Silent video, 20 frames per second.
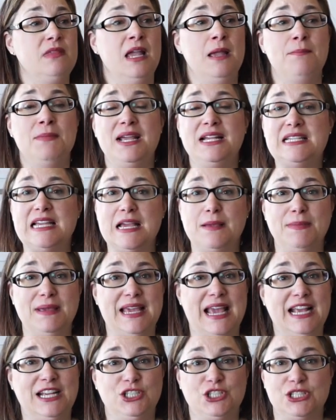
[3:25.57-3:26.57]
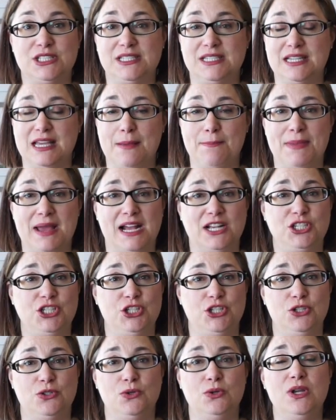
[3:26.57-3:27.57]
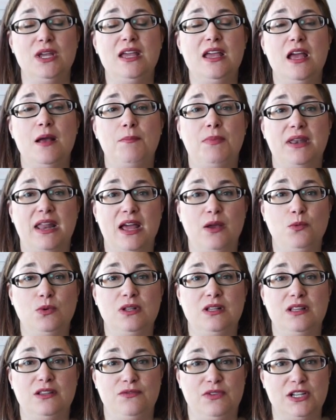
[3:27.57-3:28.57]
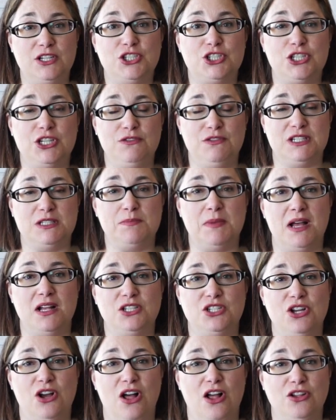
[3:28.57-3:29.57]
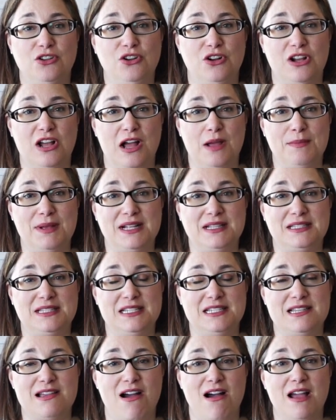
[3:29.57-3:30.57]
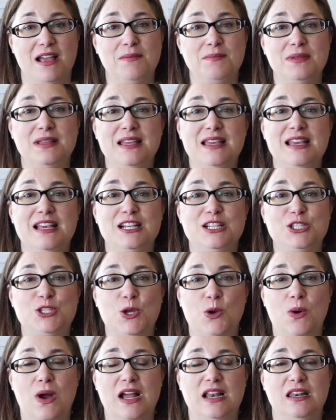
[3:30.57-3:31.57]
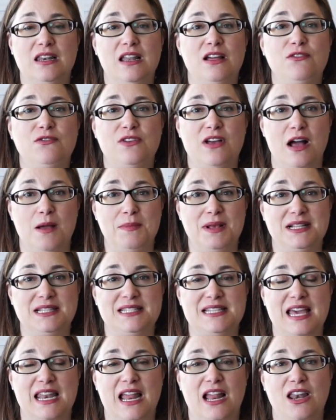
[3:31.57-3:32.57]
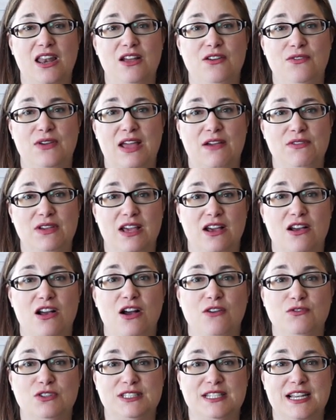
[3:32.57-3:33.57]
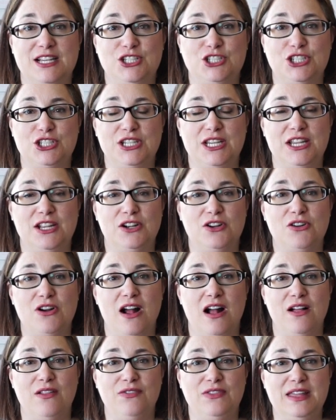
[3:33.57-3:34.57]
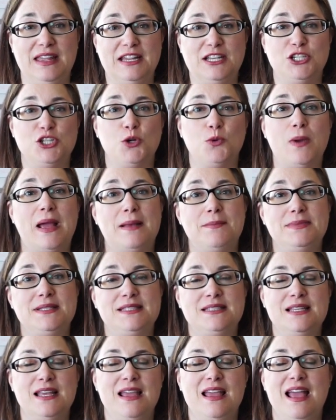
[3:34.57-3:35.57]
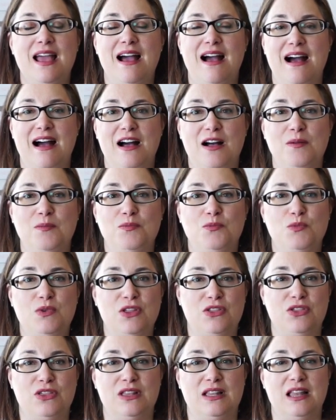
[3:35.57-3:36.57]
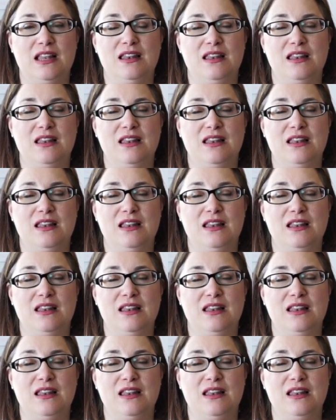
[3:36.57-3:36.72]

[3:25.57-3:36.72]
It may take me ages to get back to you, but I will eventually respond to all your comments in time. So I love comments and I love having a conversation here on the interwebs with